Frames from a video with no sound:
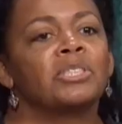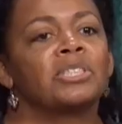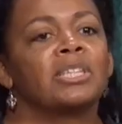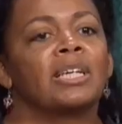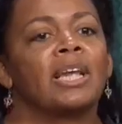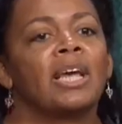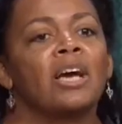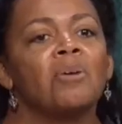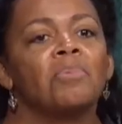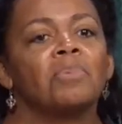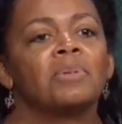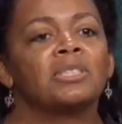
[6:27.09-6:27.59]
which
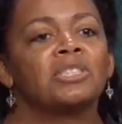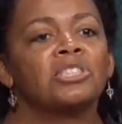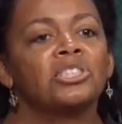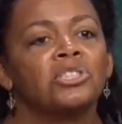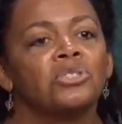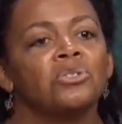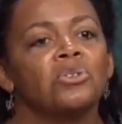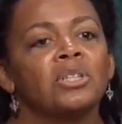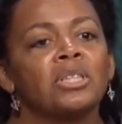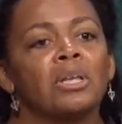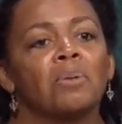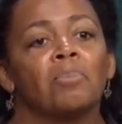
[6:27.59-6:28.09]
can help
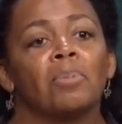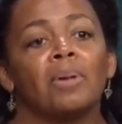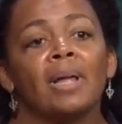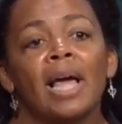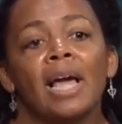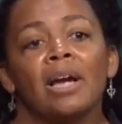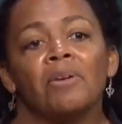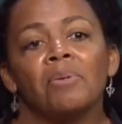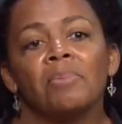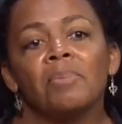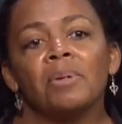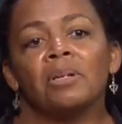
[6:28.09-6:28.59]
ensure that
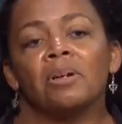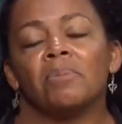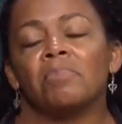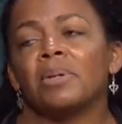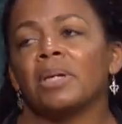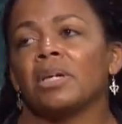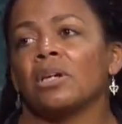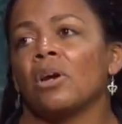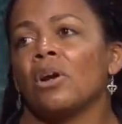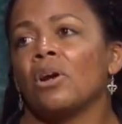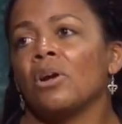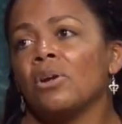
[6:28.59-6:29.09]
Black women are
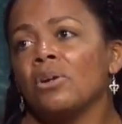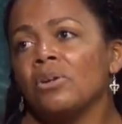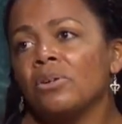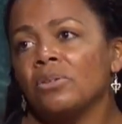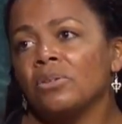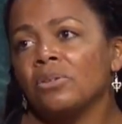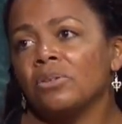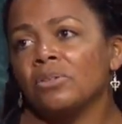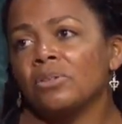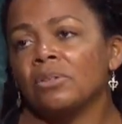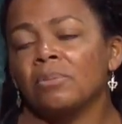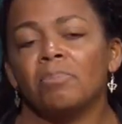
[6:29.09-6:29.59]
being
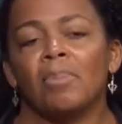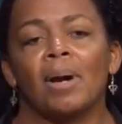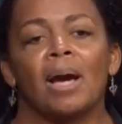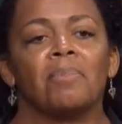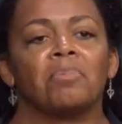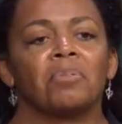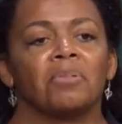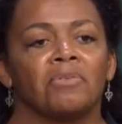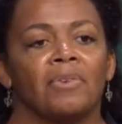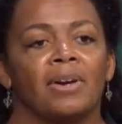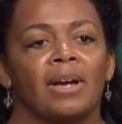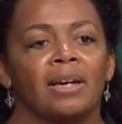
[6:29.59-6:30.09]
heard
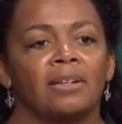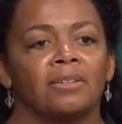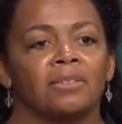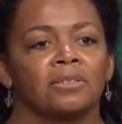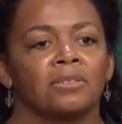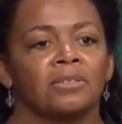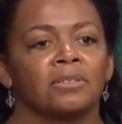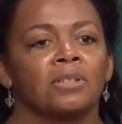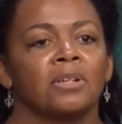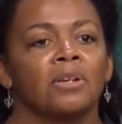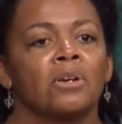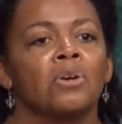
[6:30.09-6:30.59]
by
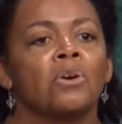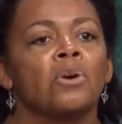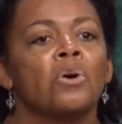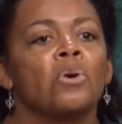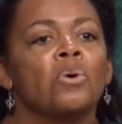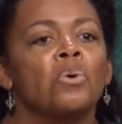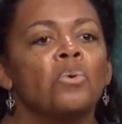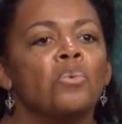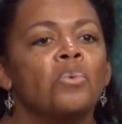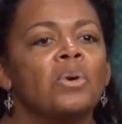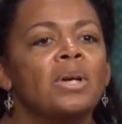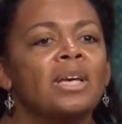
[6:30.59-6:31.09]
providers.
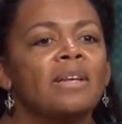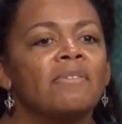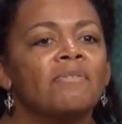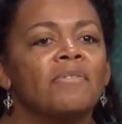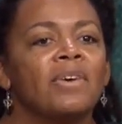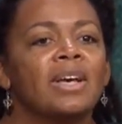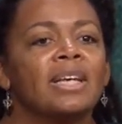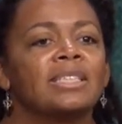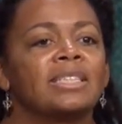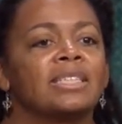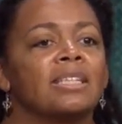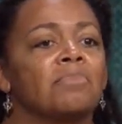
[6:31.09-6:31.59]
We
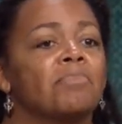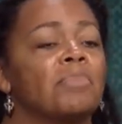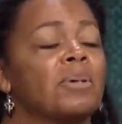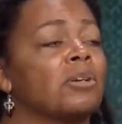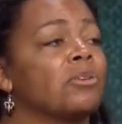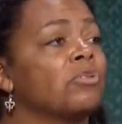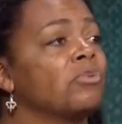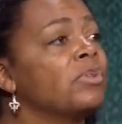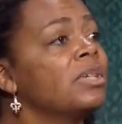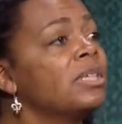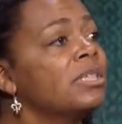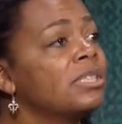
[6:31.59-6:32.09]
invest in
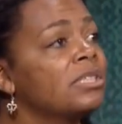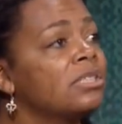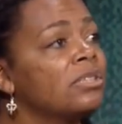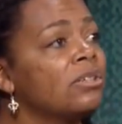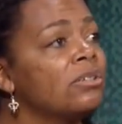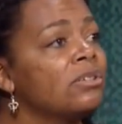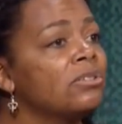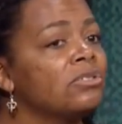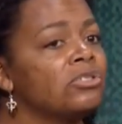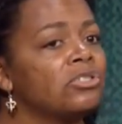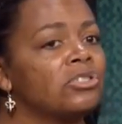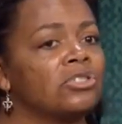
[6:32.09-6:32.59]
better
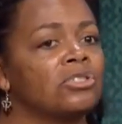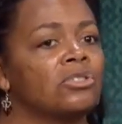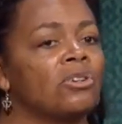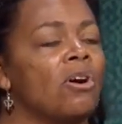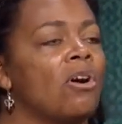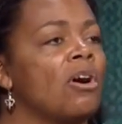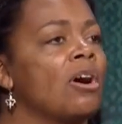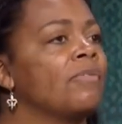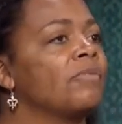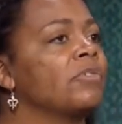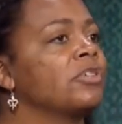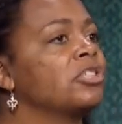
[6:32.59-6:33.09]
research,
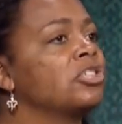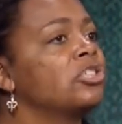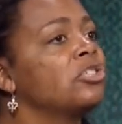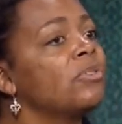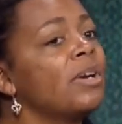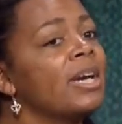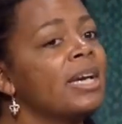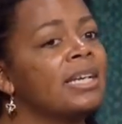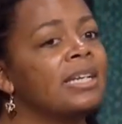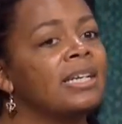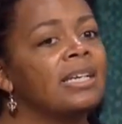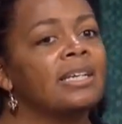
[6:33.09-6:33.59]
offer
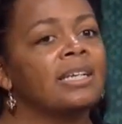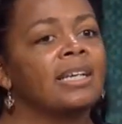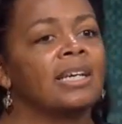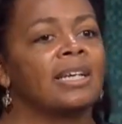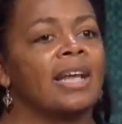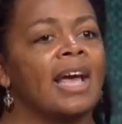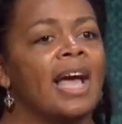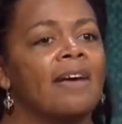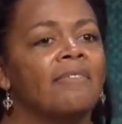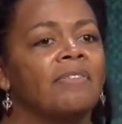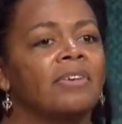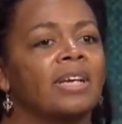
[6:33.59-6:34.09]
training,
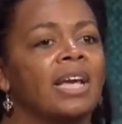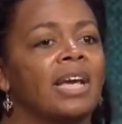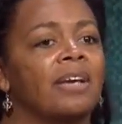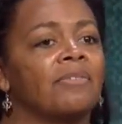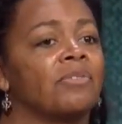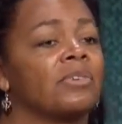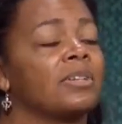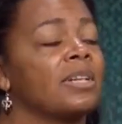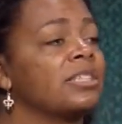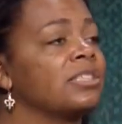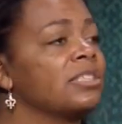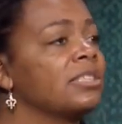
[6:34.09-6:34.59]
and
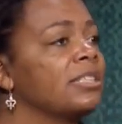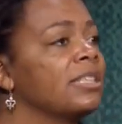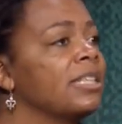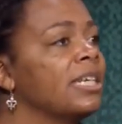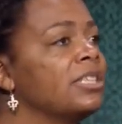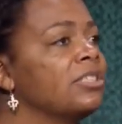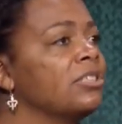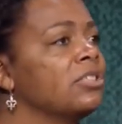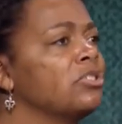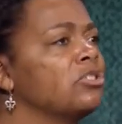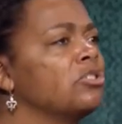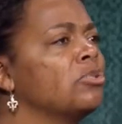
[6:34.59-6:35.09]
advocate for
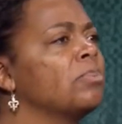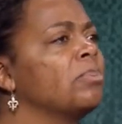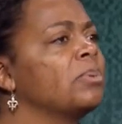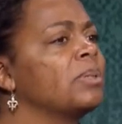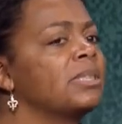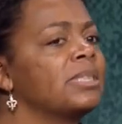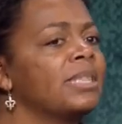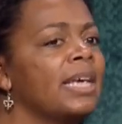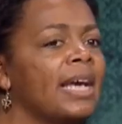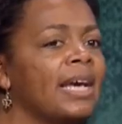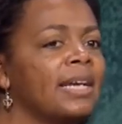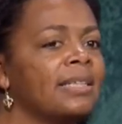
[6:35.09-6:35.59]
legislation to
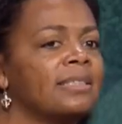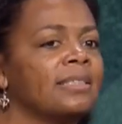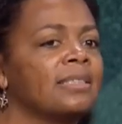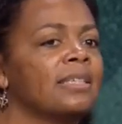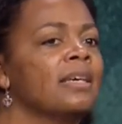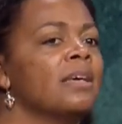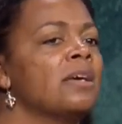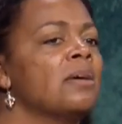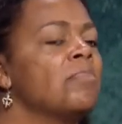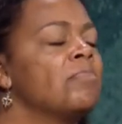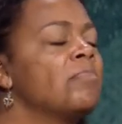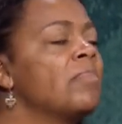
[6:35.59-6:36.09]
protect
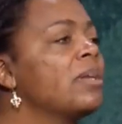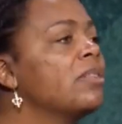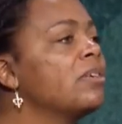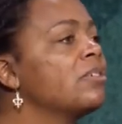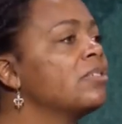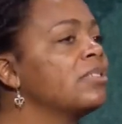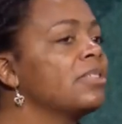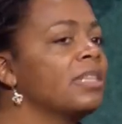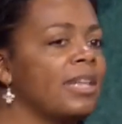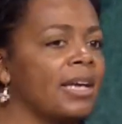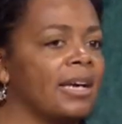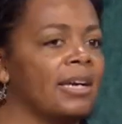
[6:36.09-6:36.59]

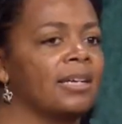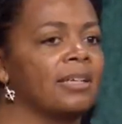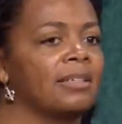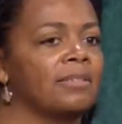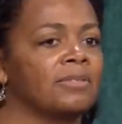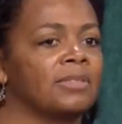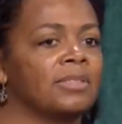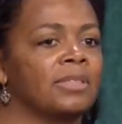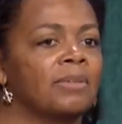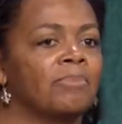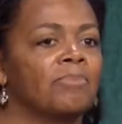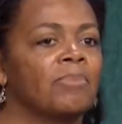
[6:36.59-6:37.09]
mothers'
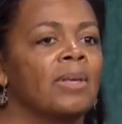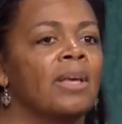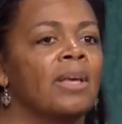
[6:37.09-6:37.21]
lives.